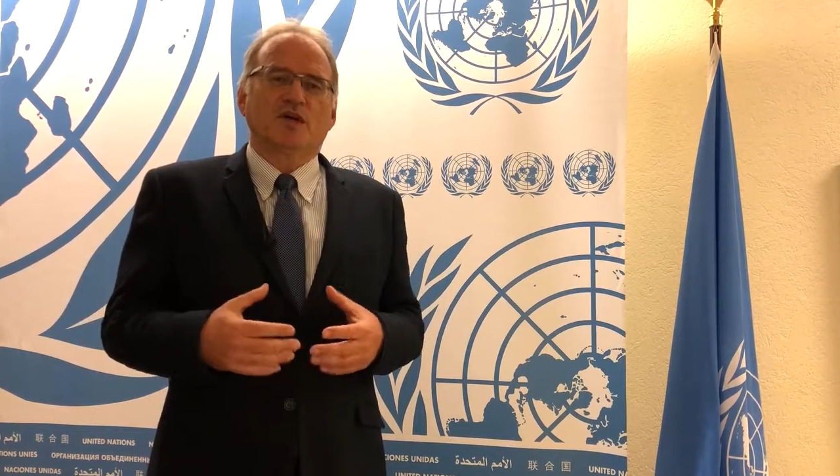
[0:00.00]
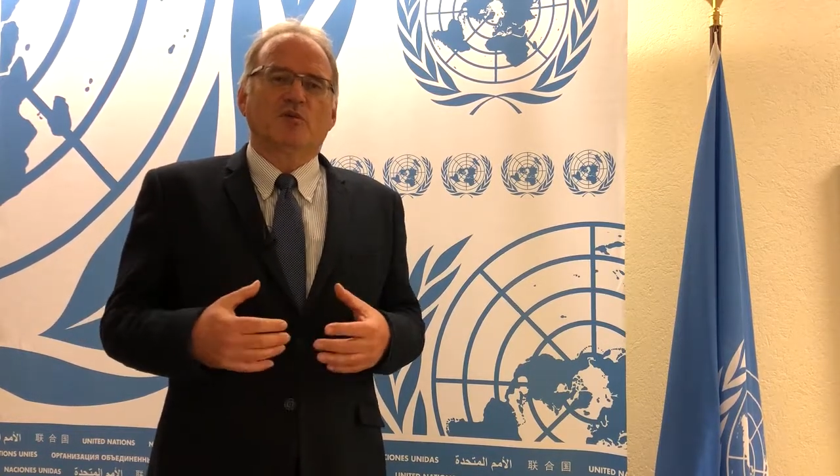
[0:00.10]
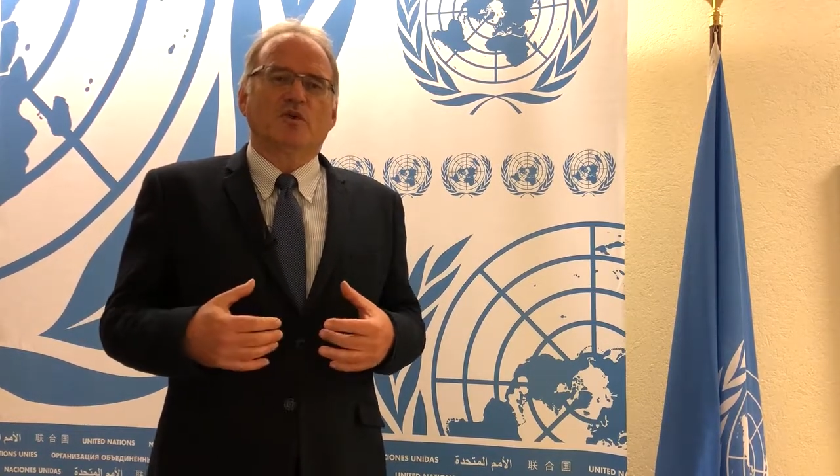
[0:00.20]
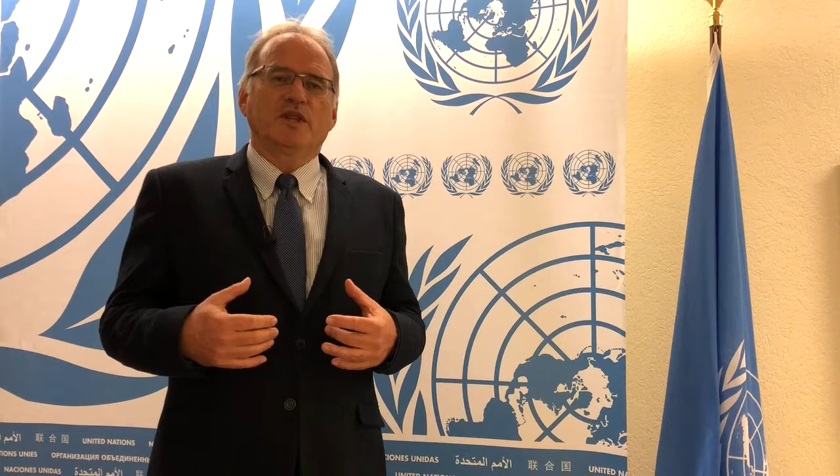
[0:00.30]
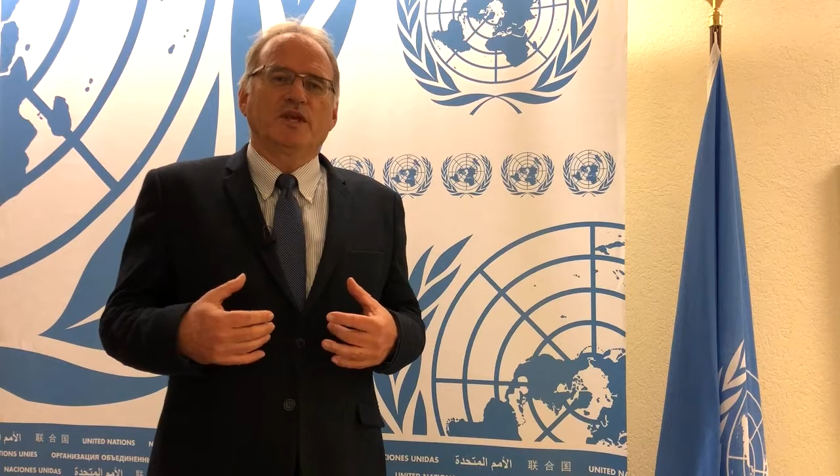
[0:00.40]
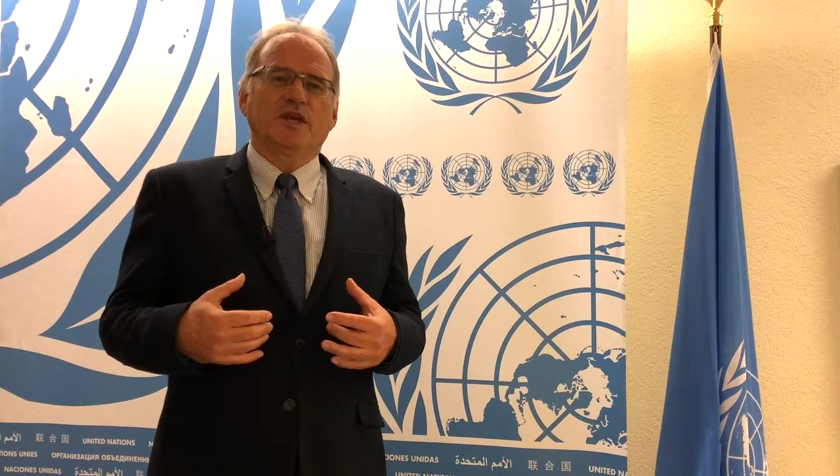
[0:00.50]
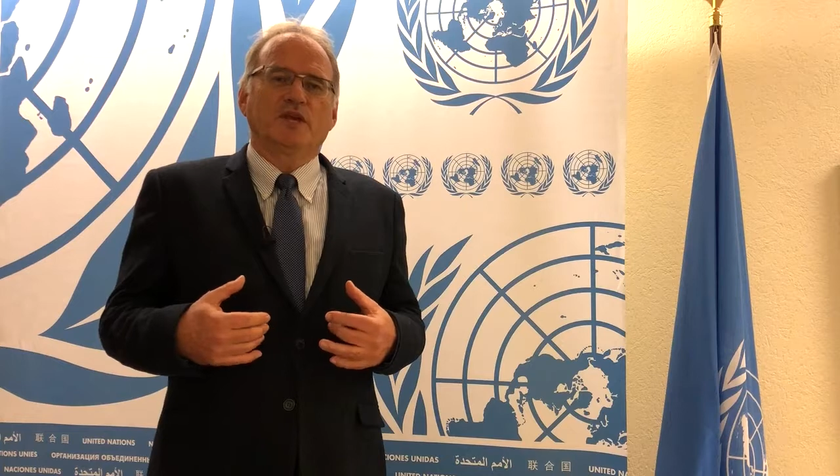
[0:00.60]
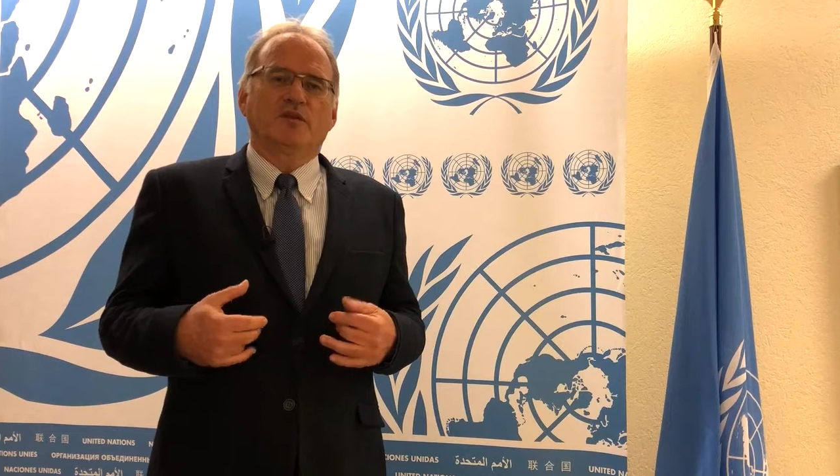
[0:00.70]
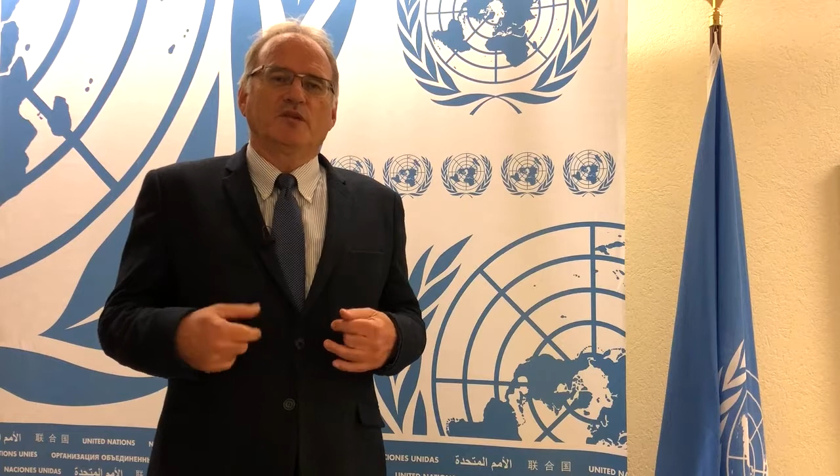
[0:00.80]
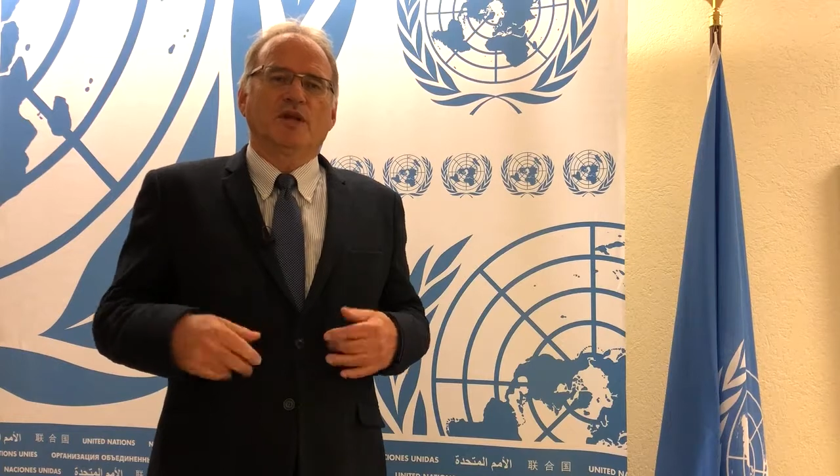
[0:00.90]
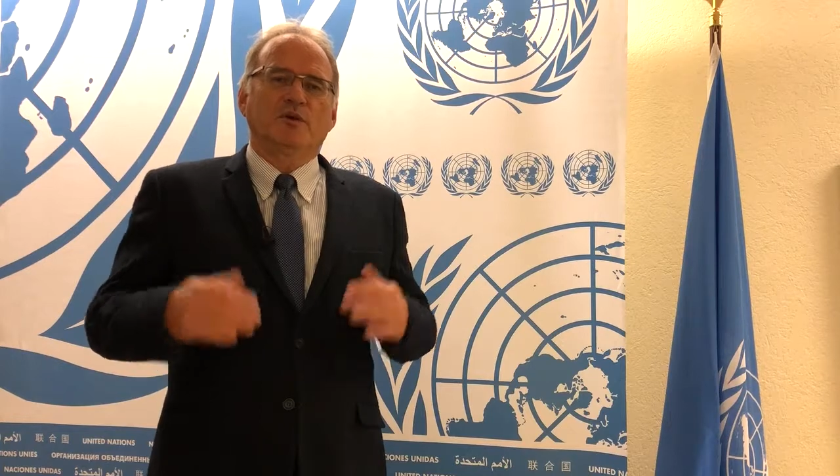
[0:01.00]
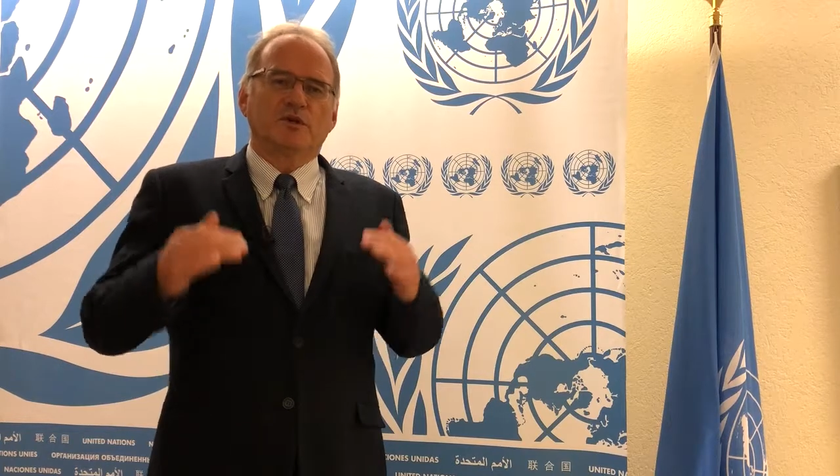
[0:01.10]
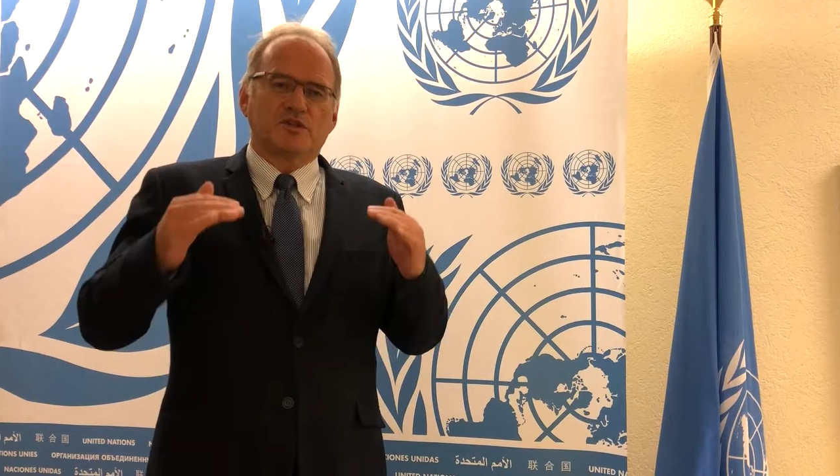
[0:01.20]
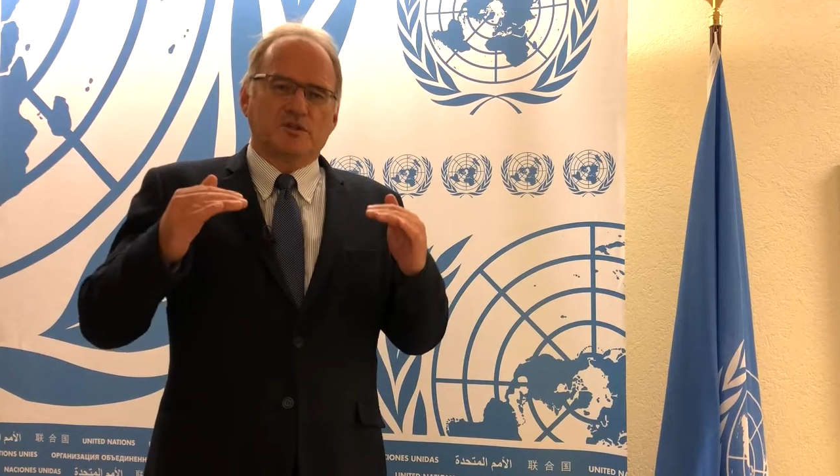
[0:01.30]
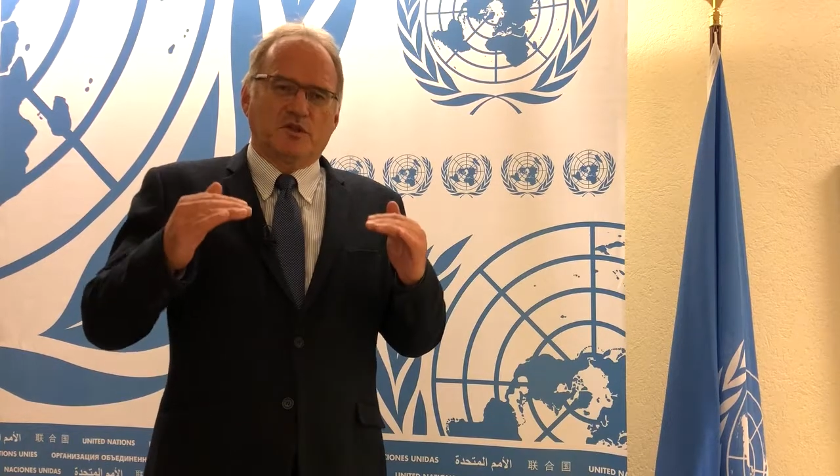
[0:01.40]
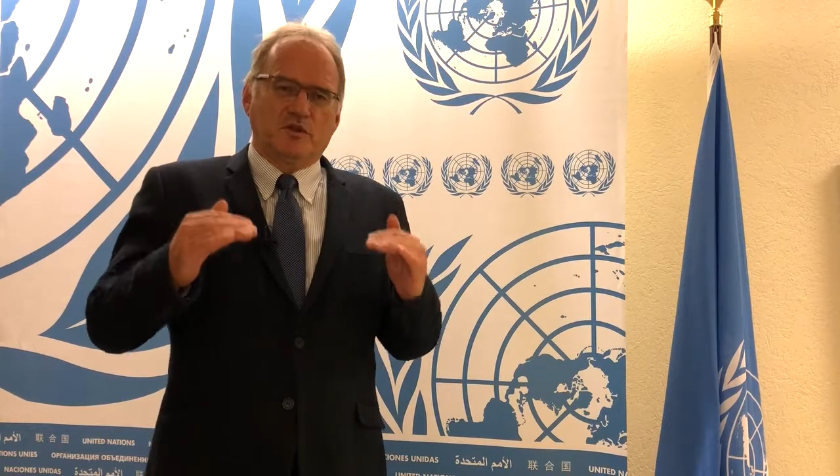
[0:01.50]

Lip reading: whether it lowers